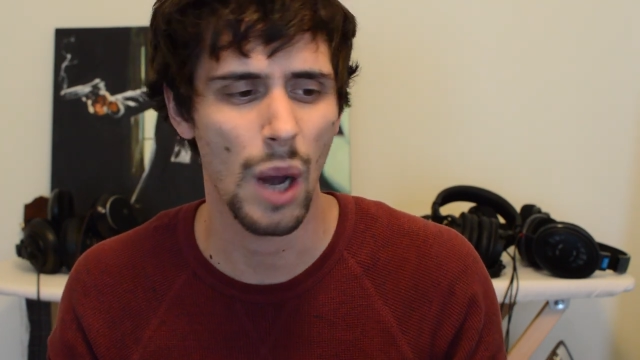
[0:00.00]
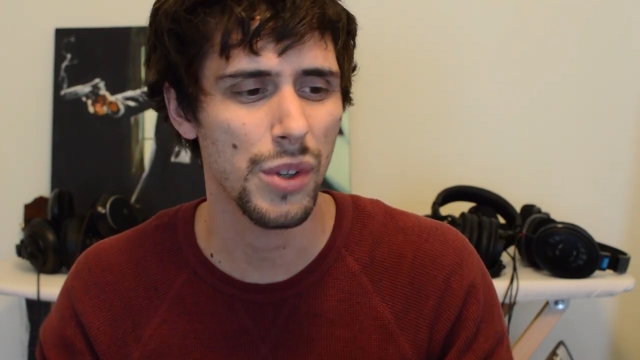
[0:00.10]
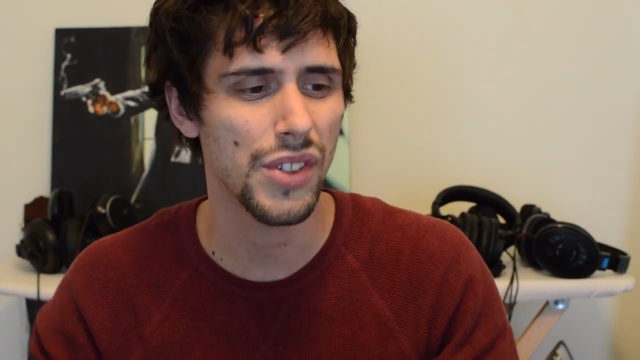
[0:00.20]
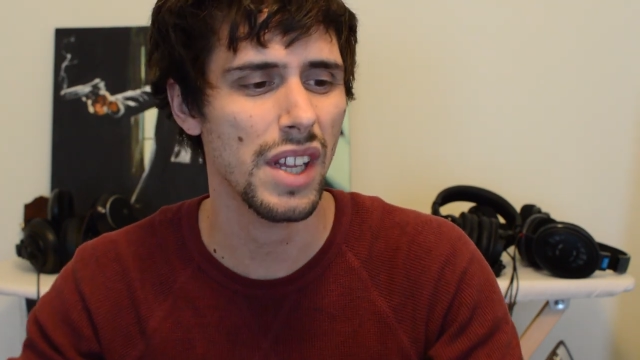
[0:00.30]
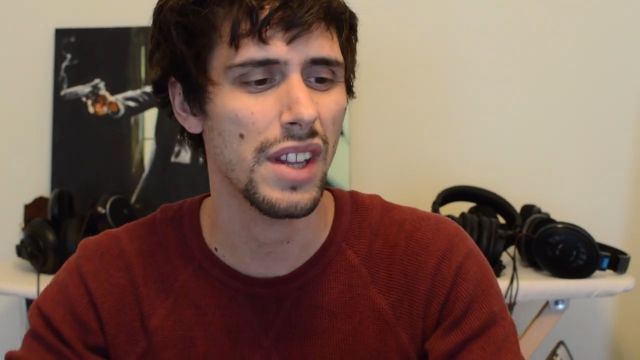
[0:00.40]
I
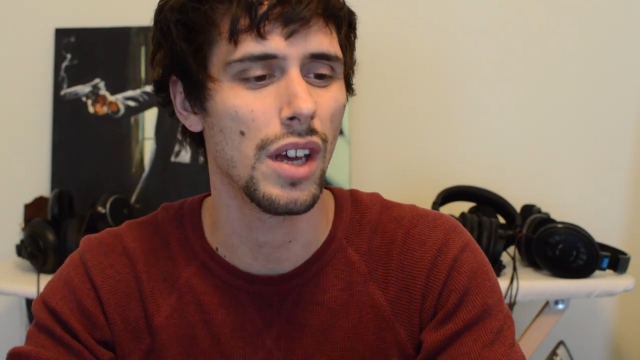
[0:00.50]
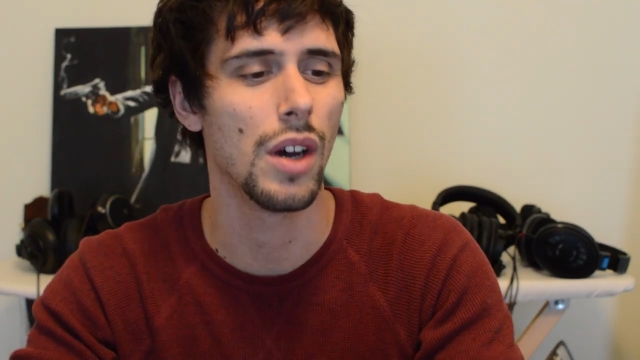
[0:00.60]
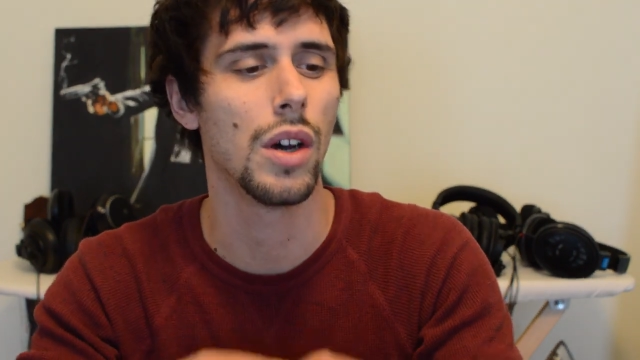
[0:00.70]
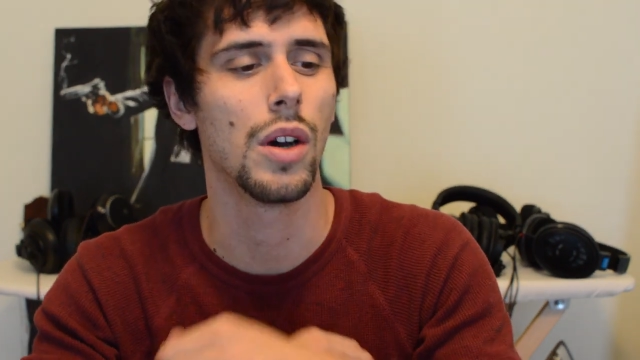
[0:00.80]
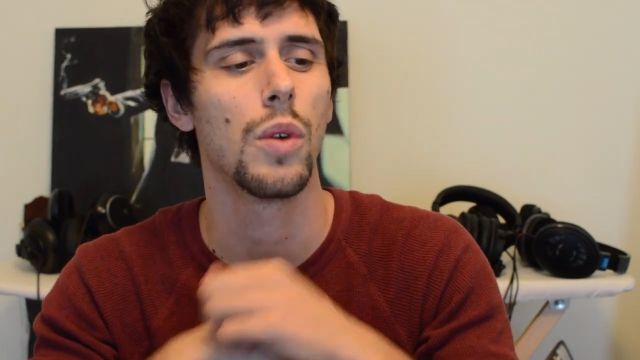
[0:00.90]
would say the
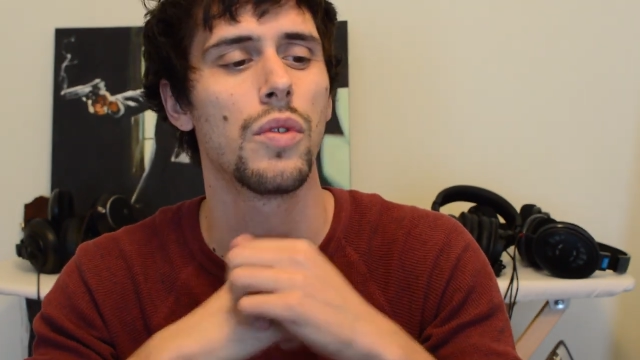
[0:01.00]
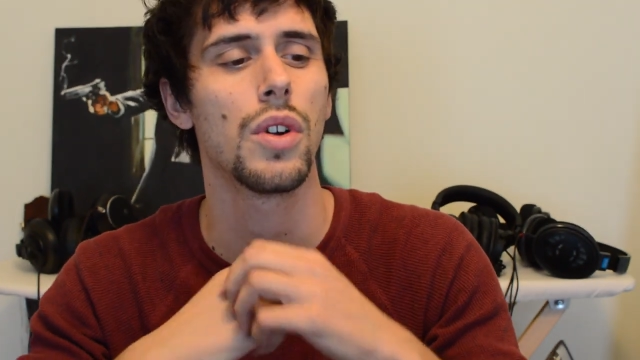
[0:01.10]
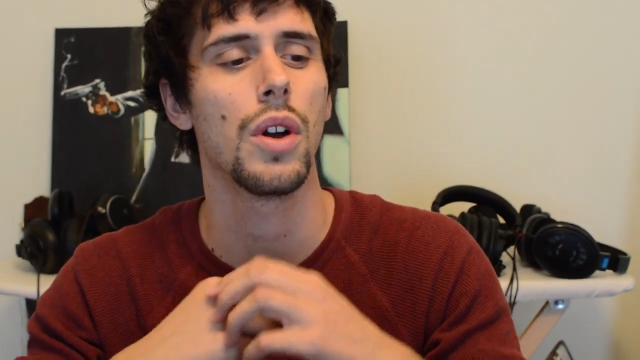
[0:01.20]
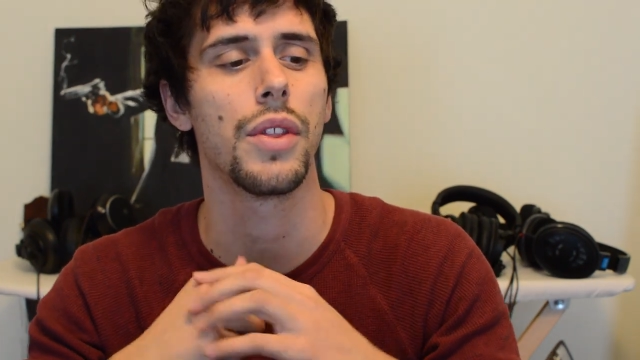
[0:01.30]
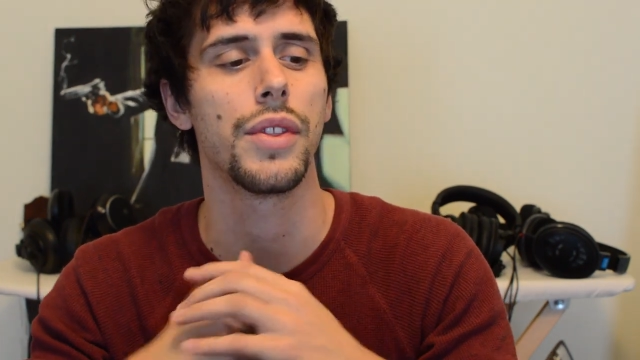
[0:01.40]
uh,
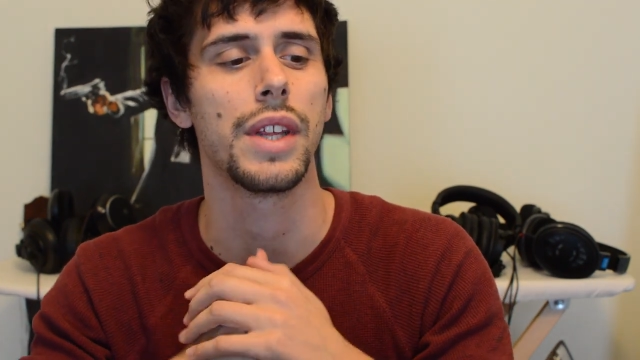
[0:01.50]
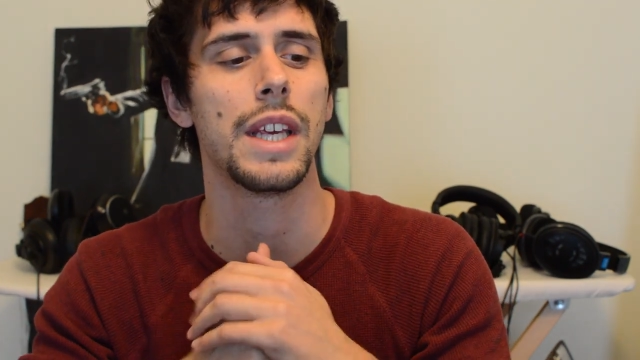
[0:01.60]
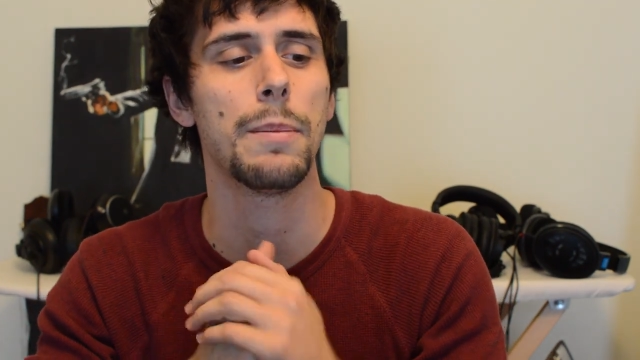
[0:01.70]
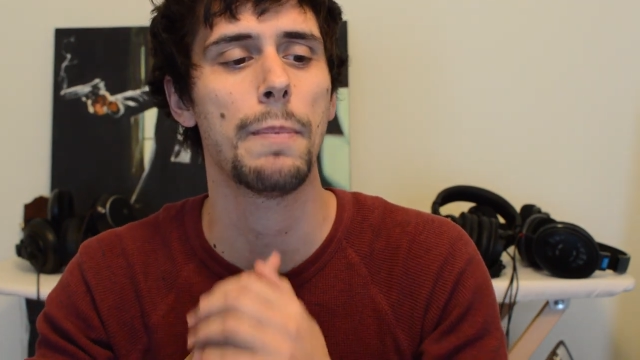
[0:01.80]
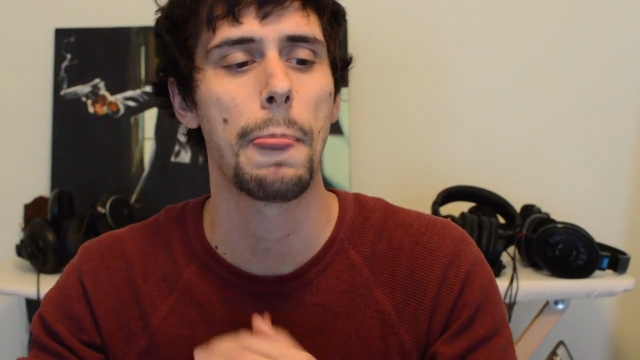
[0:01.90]
overall
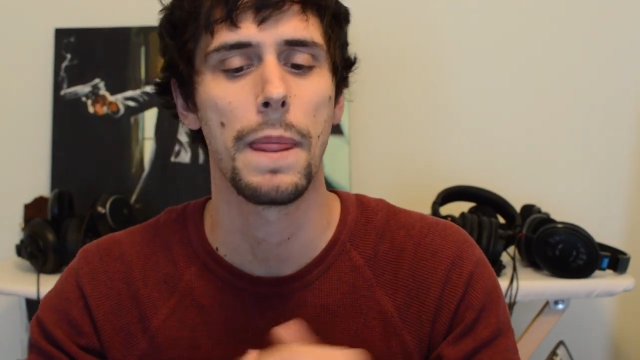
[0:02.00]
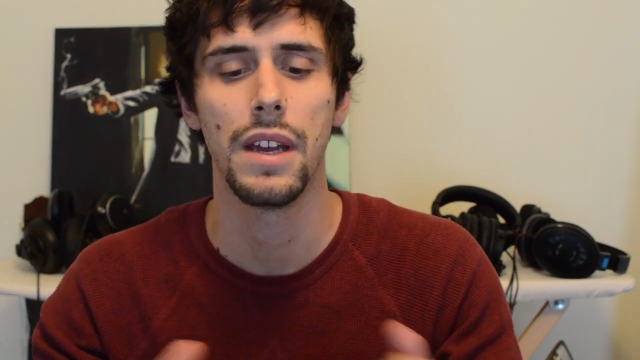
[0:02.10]
theme